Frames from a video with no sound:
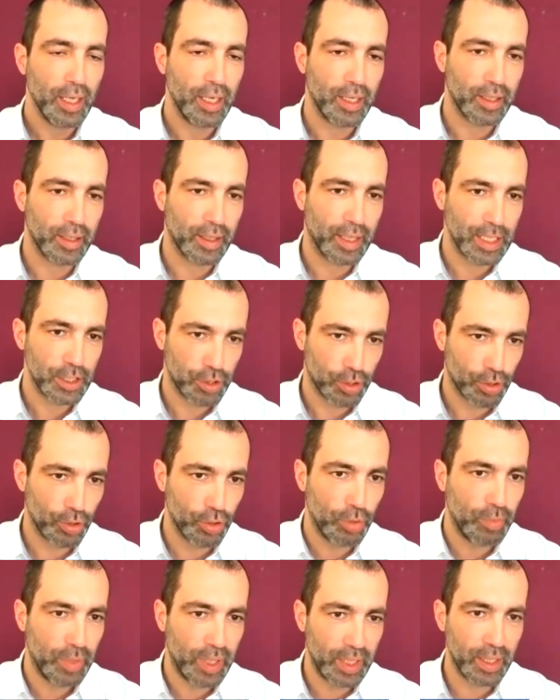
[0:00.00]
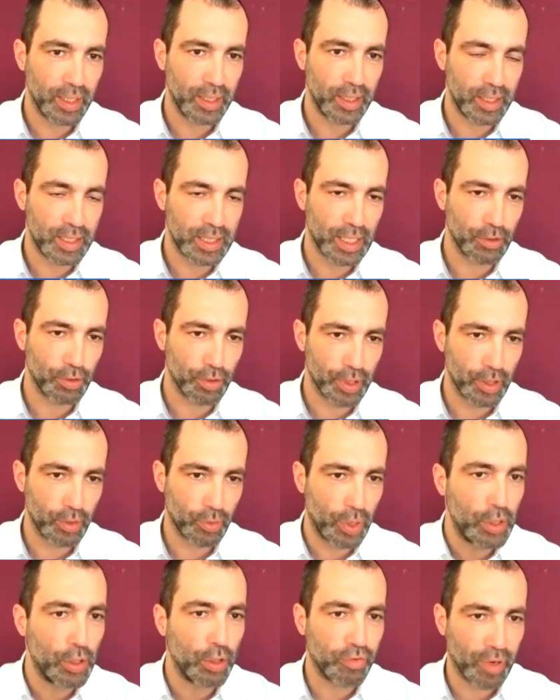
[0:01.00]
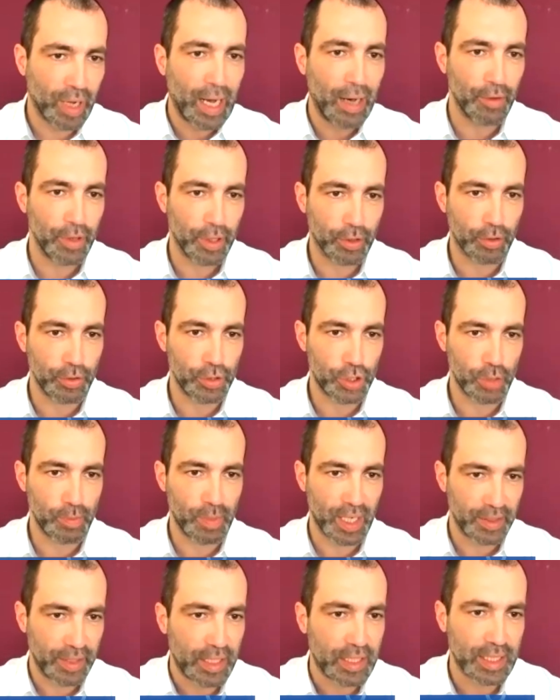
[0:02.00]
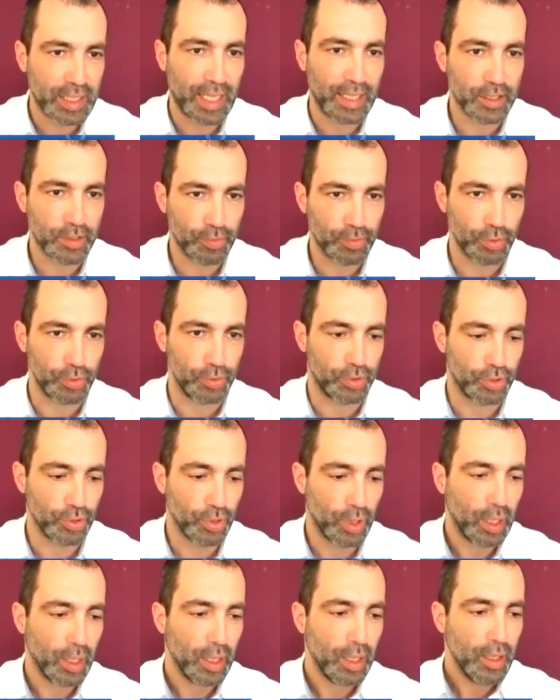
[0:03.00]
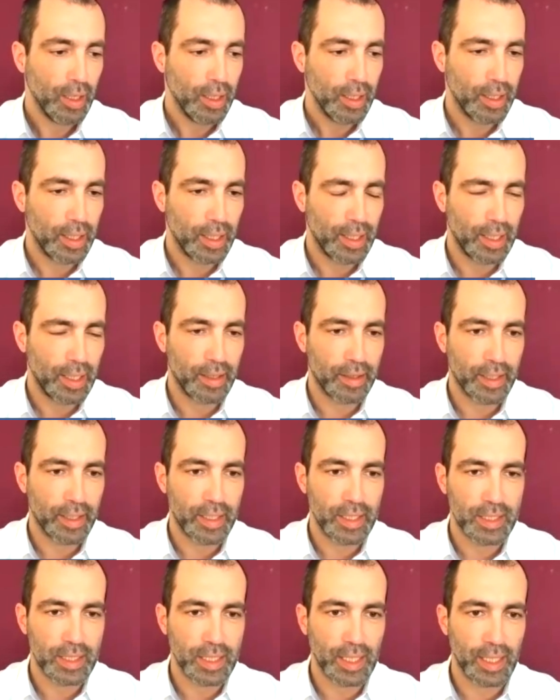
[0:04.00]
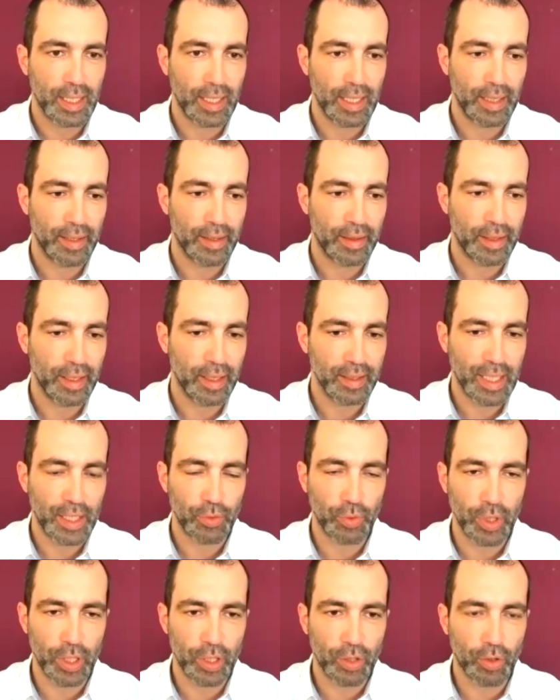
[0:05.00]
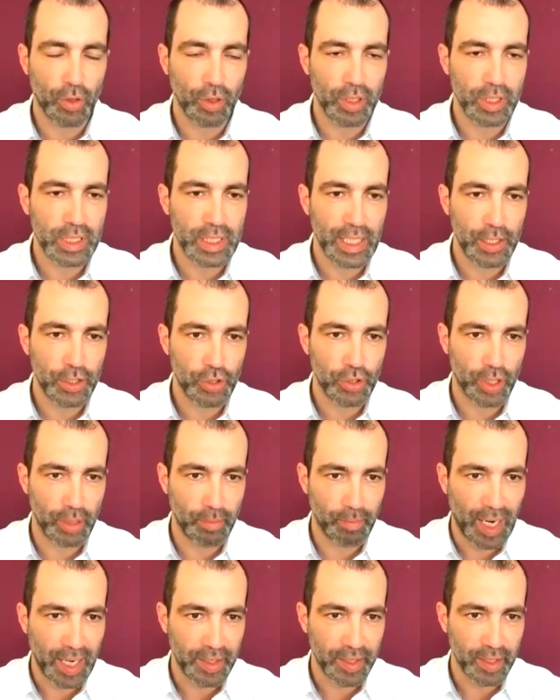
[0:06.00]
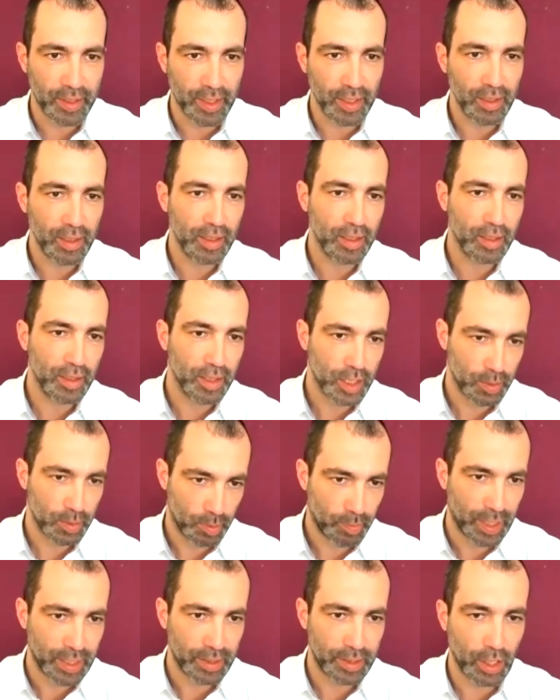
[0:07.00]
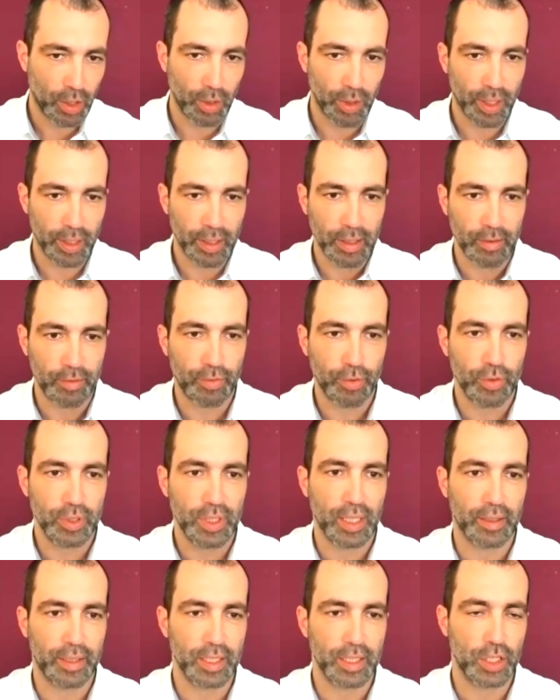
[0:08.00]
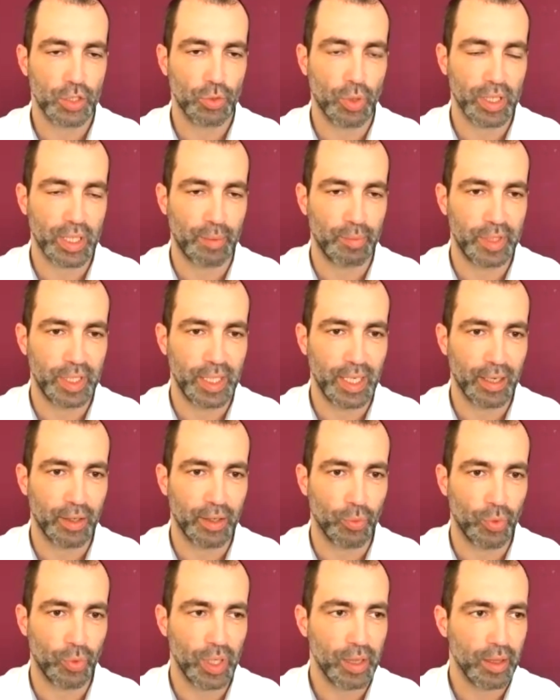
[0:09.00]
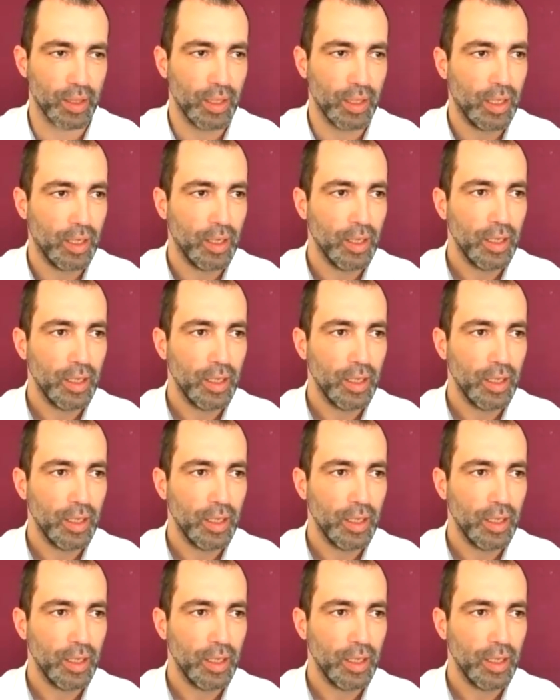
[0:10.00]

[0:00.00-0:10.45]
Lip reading: And gastronomy is another way of how the consumer understands food. There is a thing that we call sensory marketing, particularly in food, and this is what I'm dealing with.